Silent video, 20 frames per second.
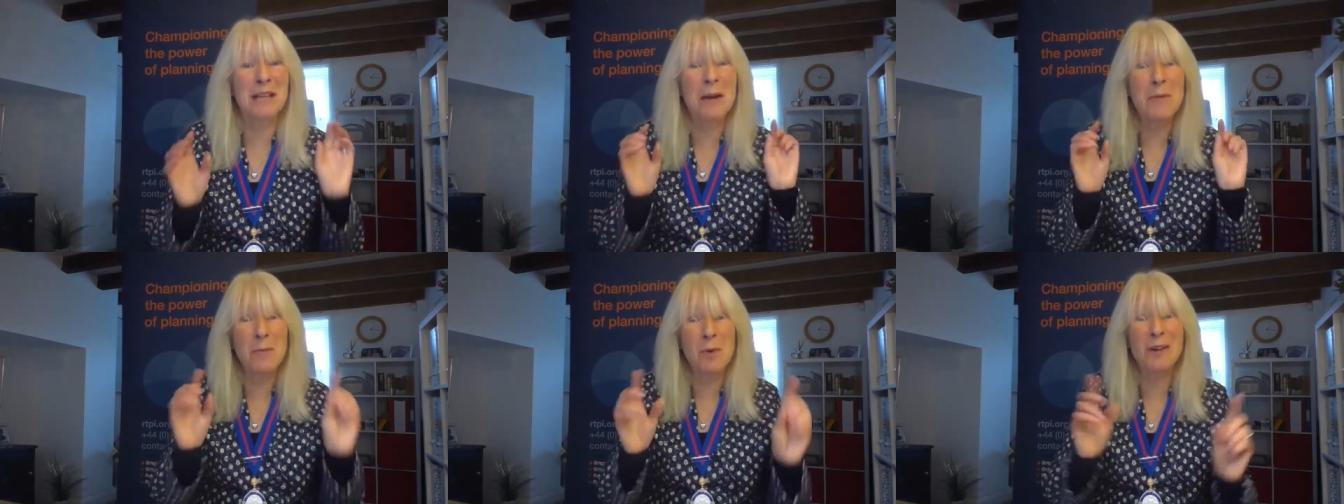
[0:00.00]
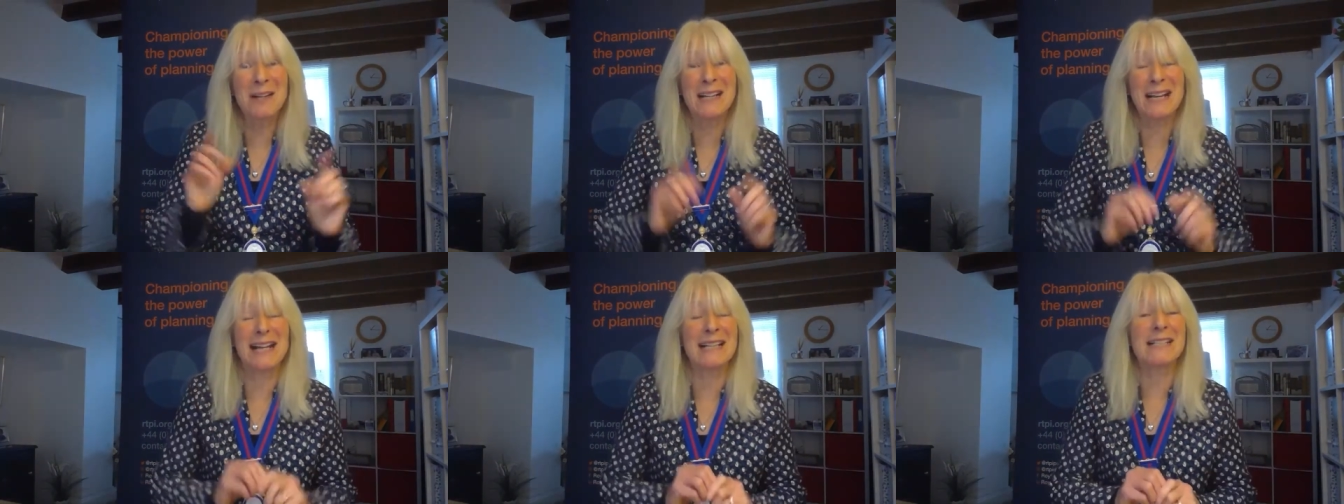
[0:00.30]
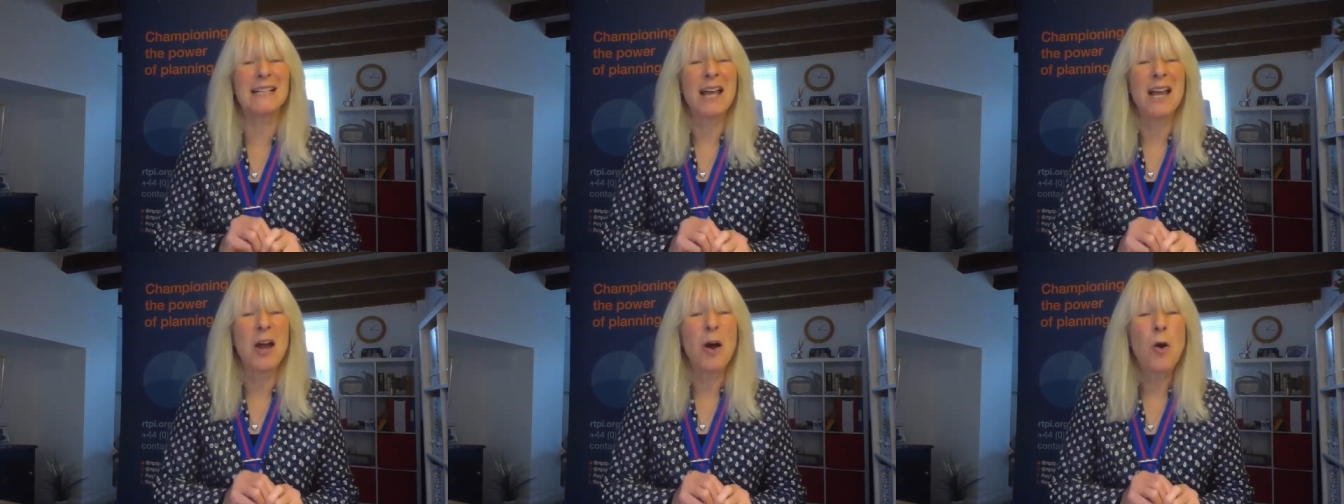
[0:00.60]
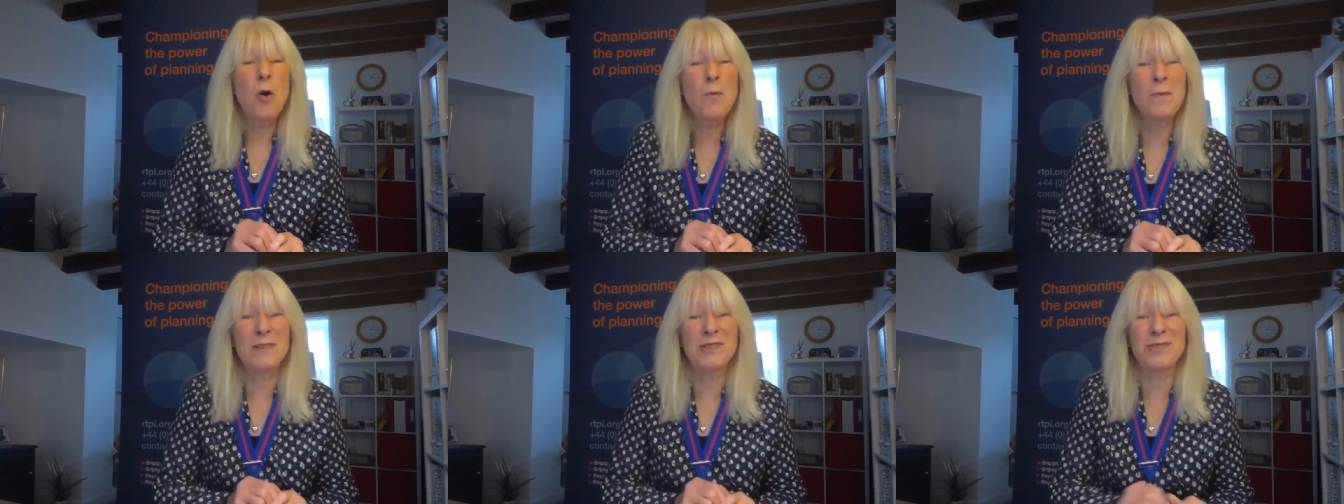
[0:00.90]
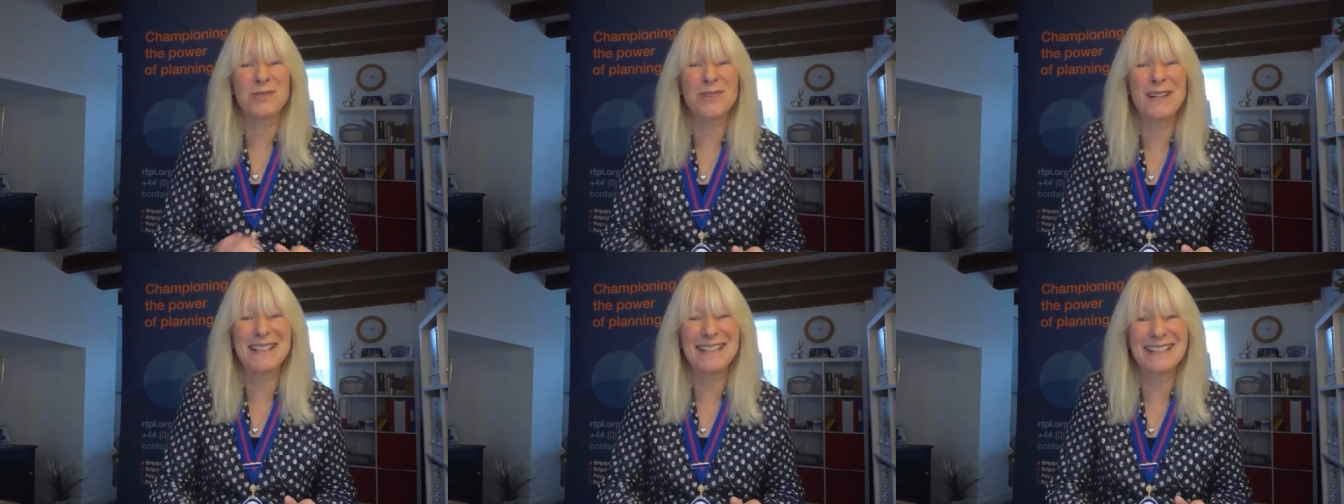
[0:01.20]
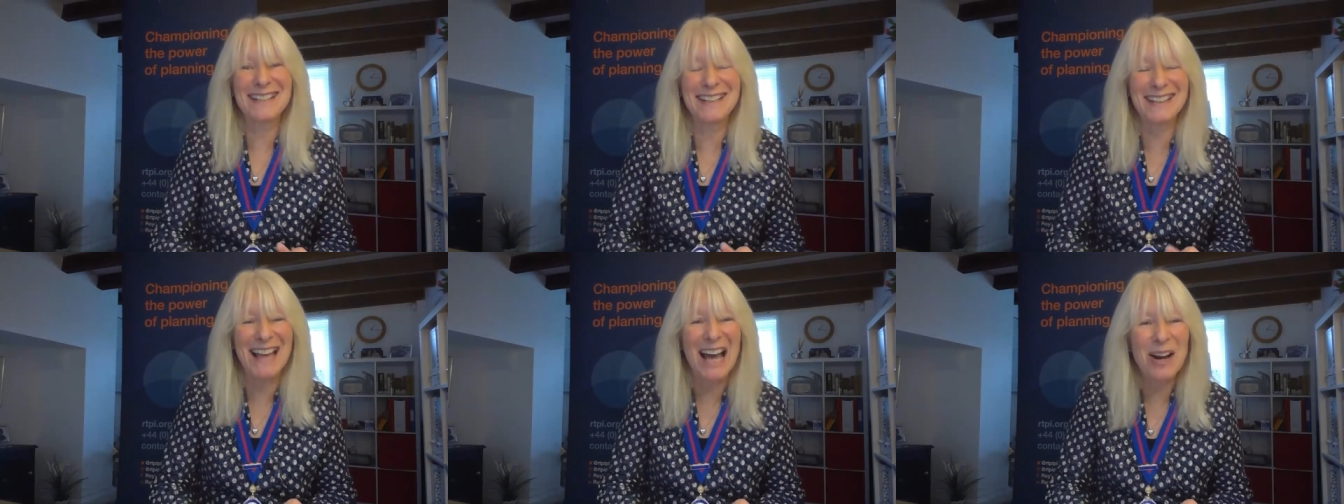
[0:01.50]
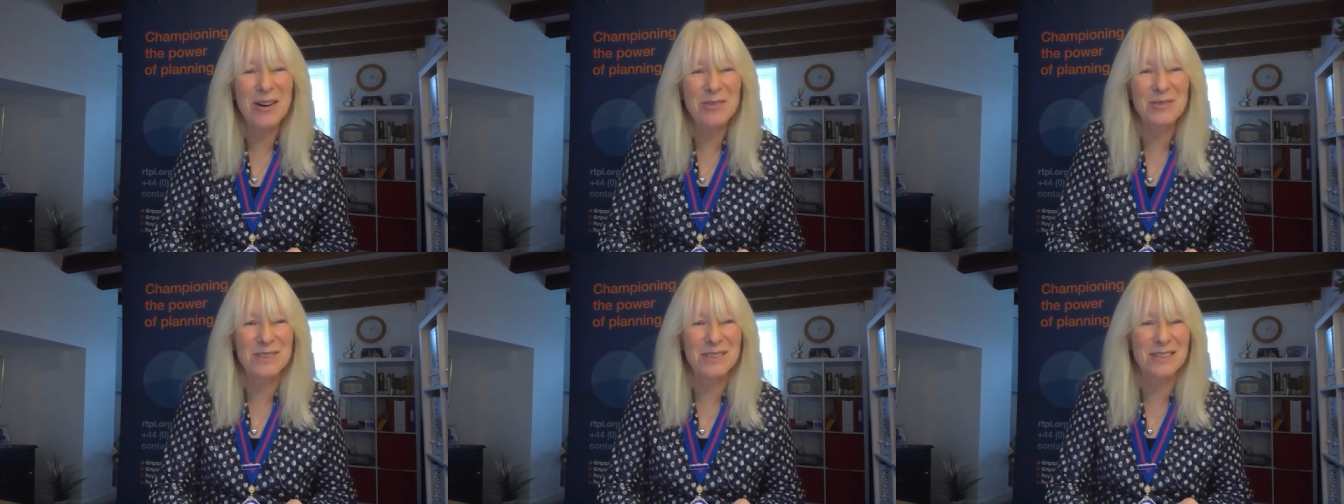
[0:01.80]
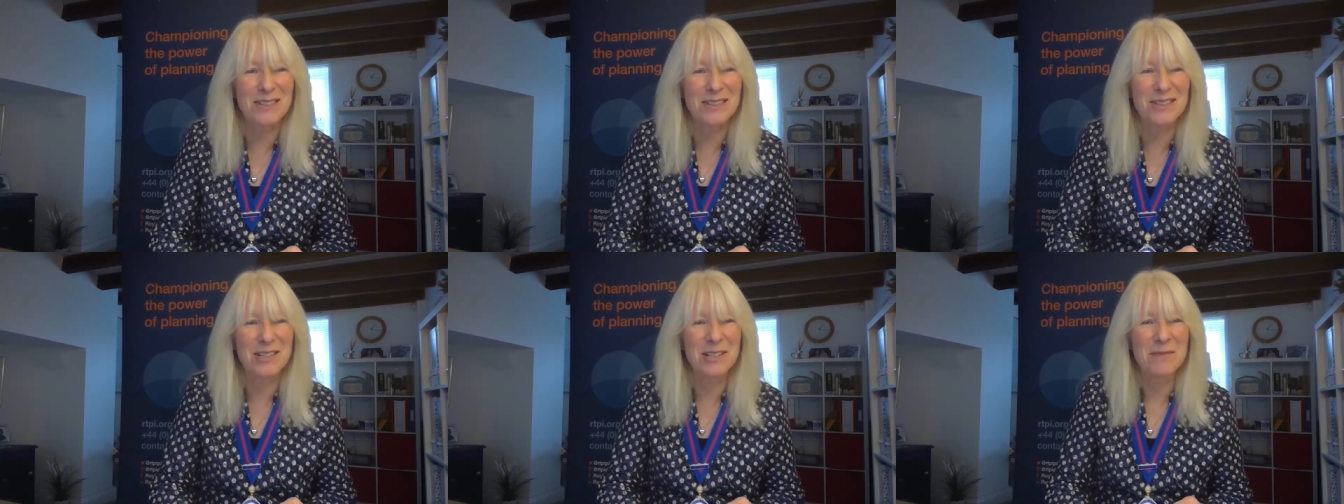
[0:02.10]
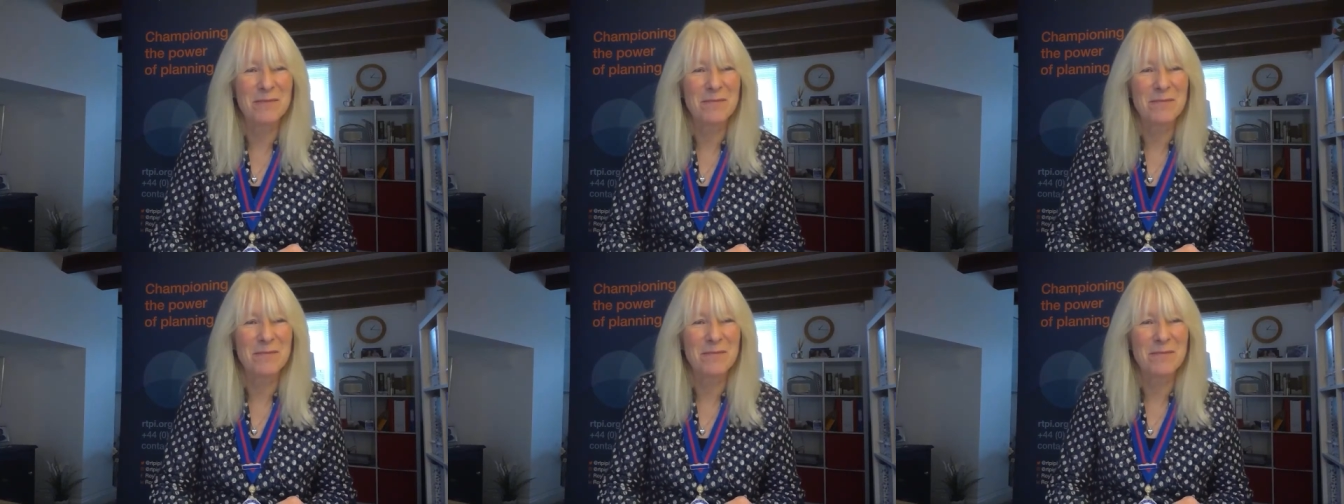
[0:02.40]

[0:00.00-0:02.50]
In one case, almost 20,000.